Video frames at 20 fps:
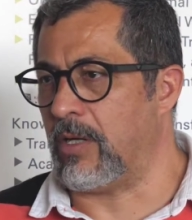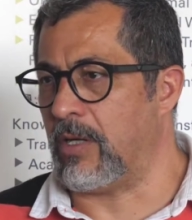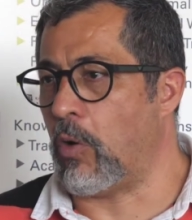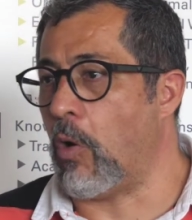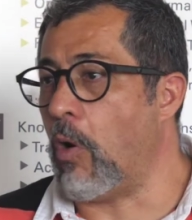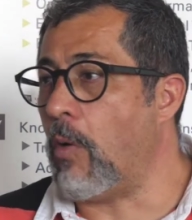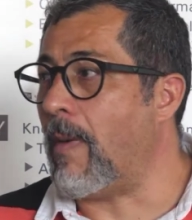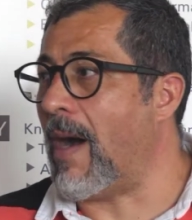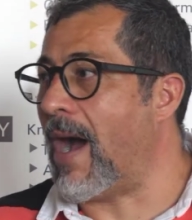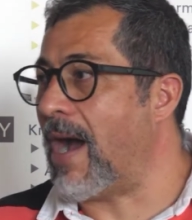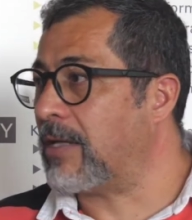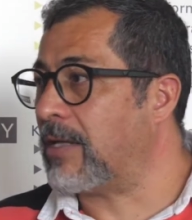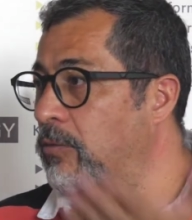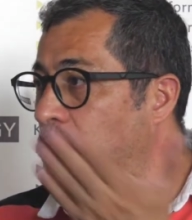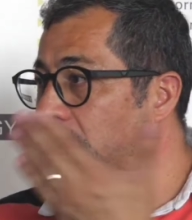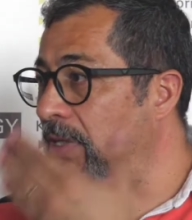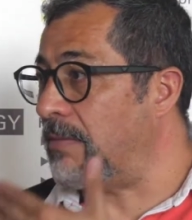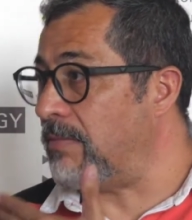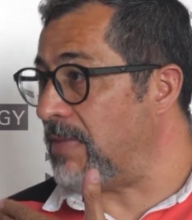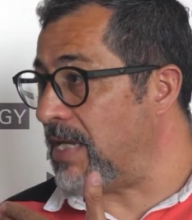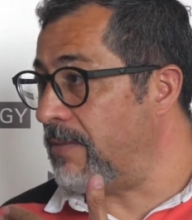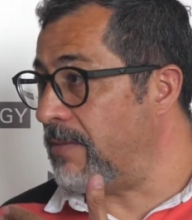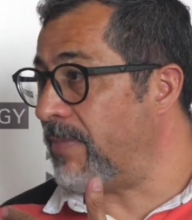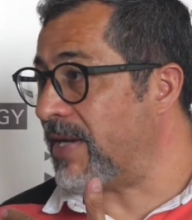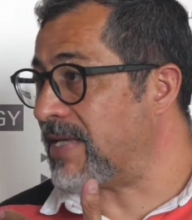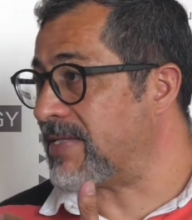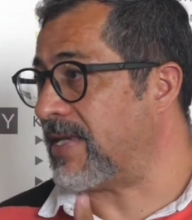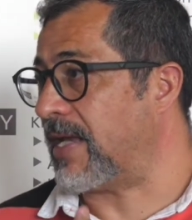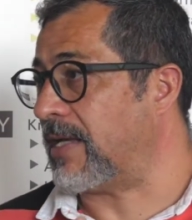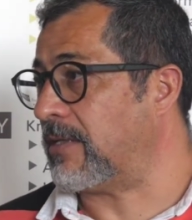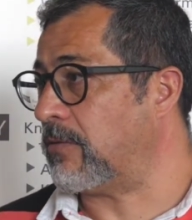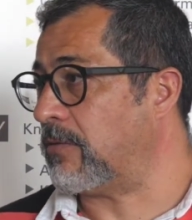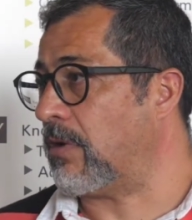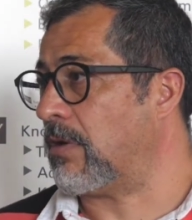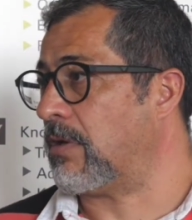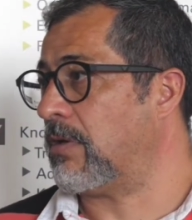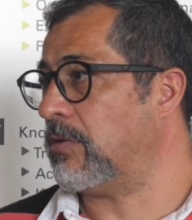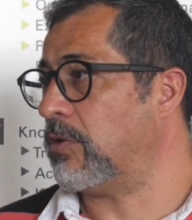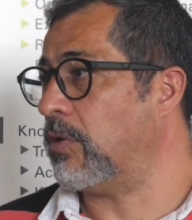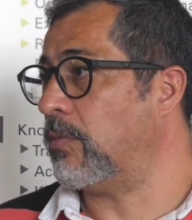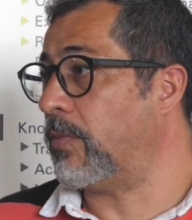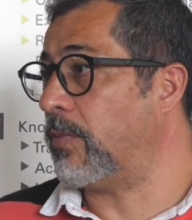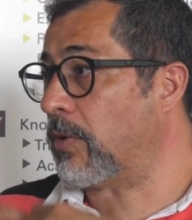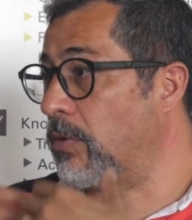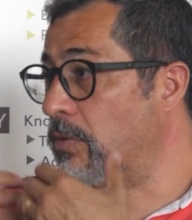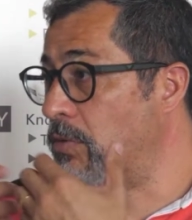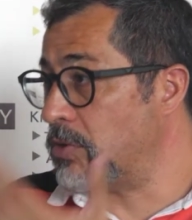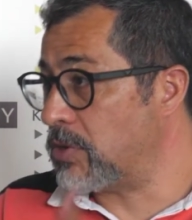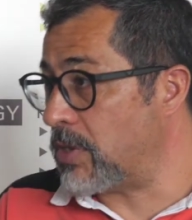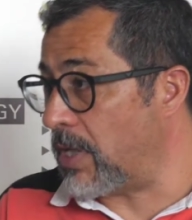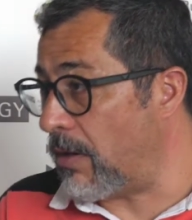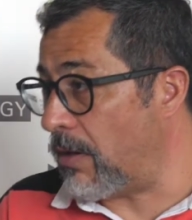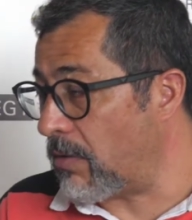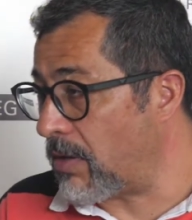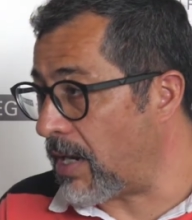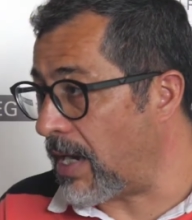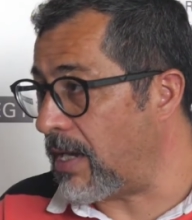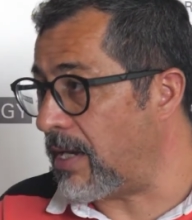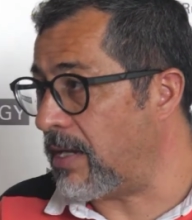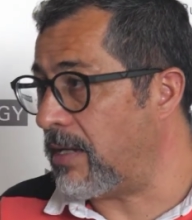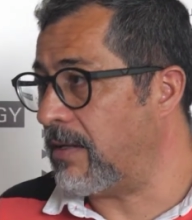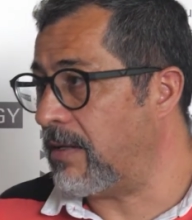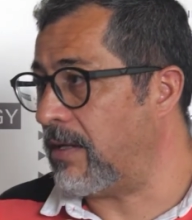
go back to the milpa sector to produce the local